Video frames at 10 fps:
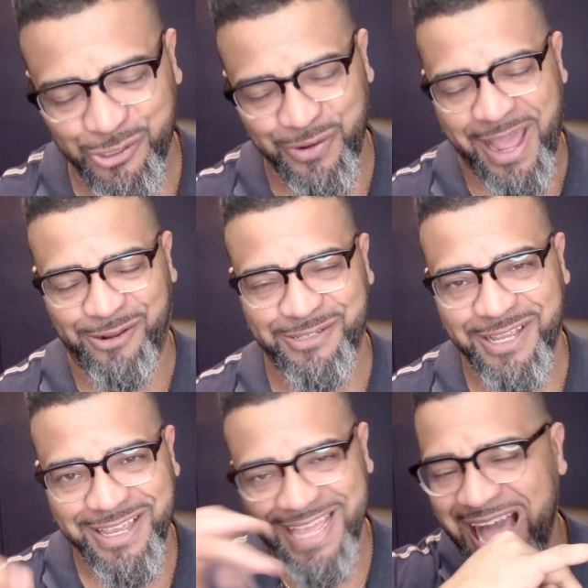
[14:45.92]
Los Granos.
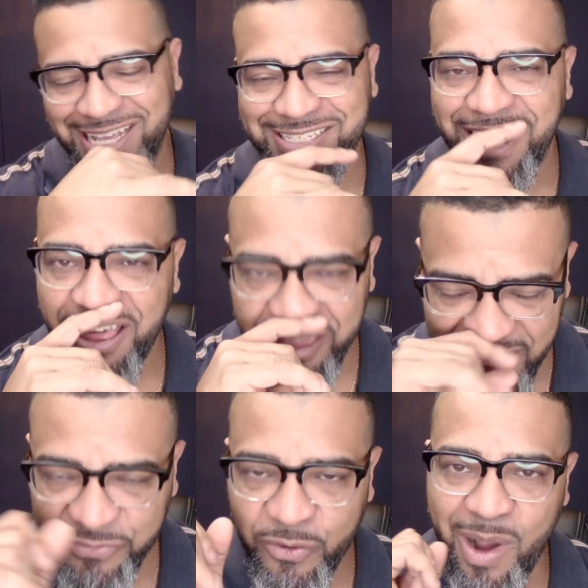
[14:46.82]
Guys,
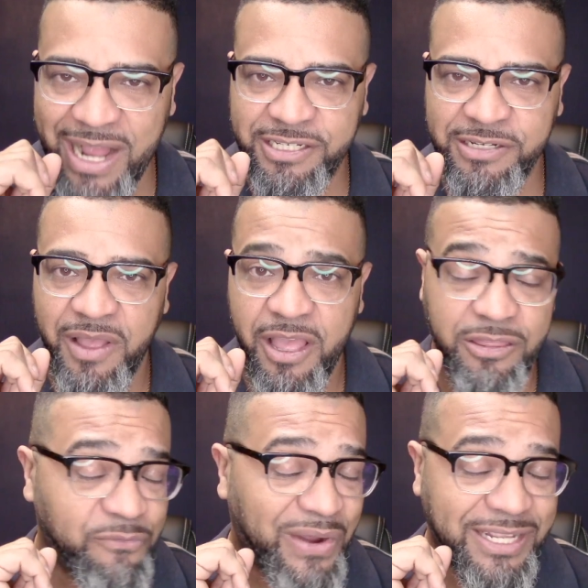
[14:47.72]
thanks for watching.
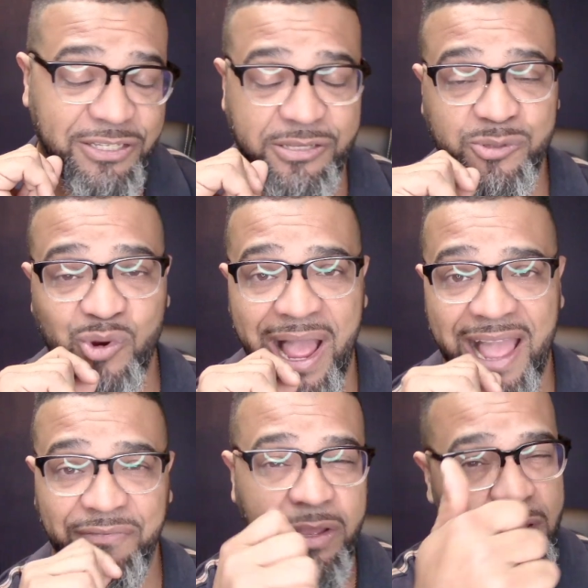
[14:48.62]
Don't forget to
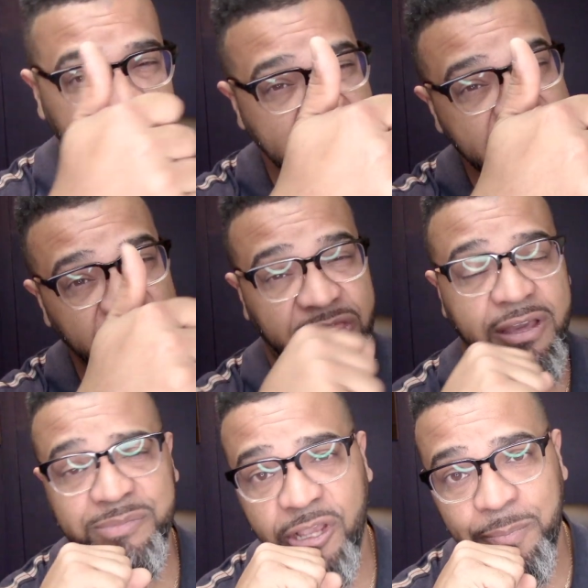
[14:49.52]
subscribe, leave a
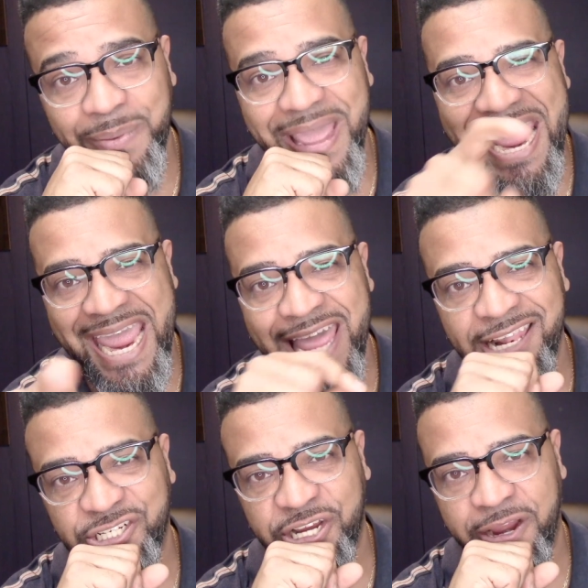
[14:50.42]
thumbs up,
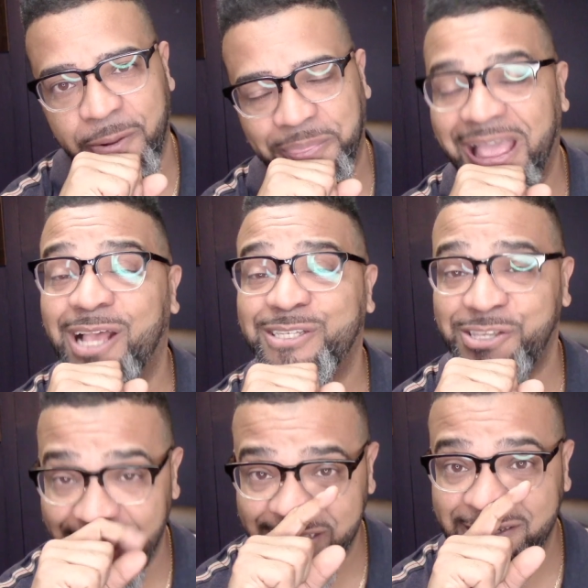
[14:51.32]
and share. I'll
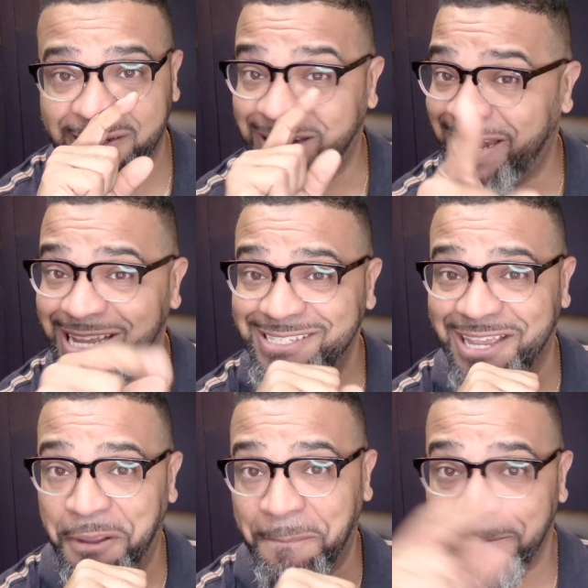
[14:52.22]
see you guys next
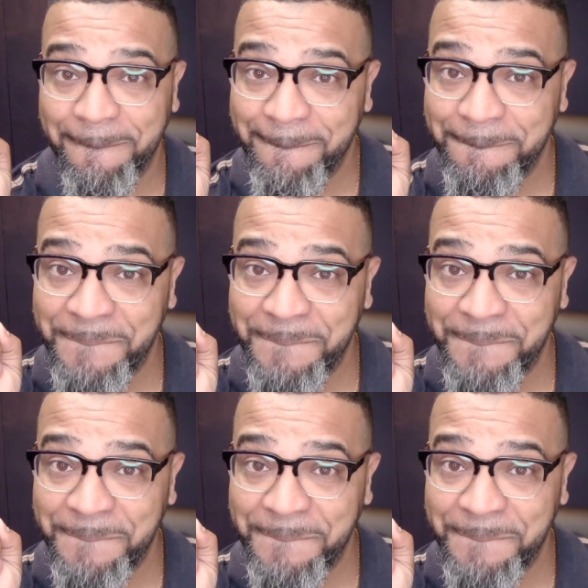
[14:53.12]
time.